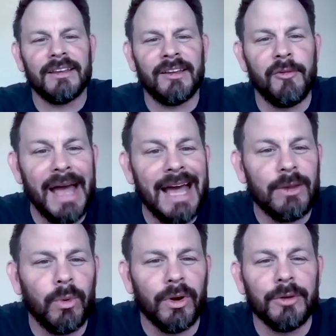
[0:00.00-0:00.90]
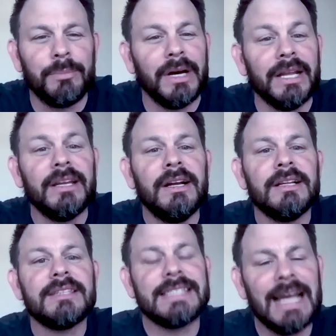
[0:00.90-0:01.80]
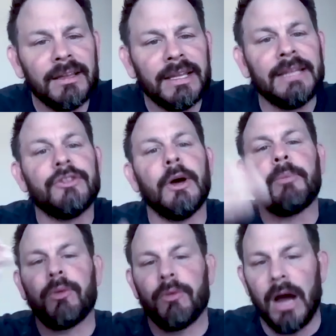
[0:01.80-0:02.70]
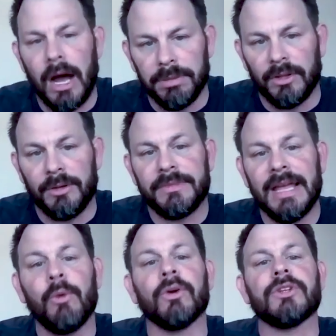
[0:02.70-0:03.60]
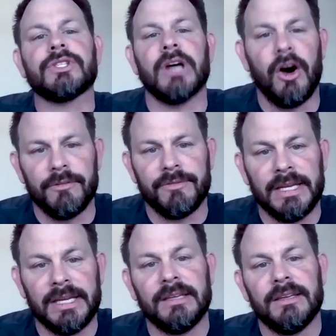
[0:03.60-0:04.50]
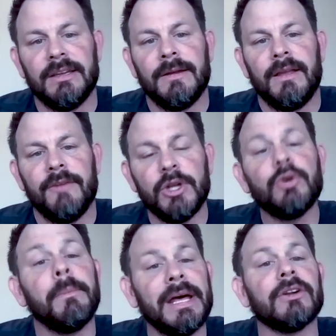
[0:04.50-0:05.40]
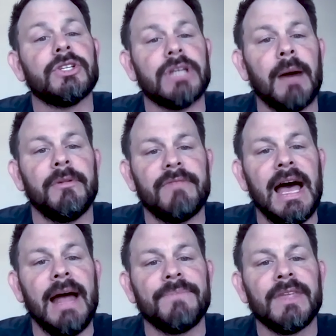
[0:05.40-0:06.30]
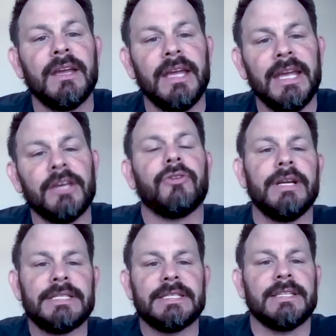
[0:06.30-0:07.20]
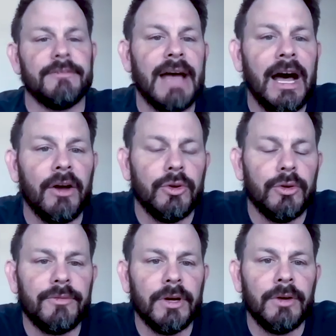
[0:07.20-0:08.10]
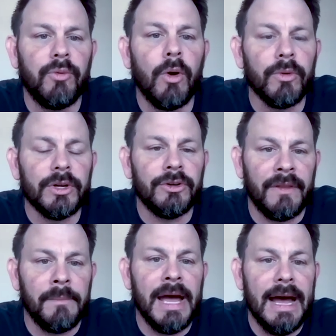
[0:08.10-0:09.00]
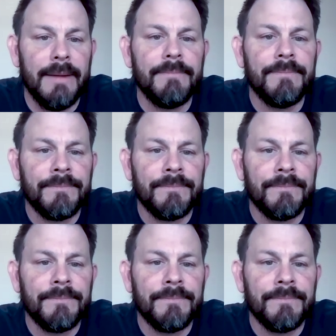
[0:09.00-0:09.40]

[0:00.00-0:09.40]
it's not a bad word, but selling the problem that we're solving. If we do a better job of that, it increases the value of what we're doing on the mat.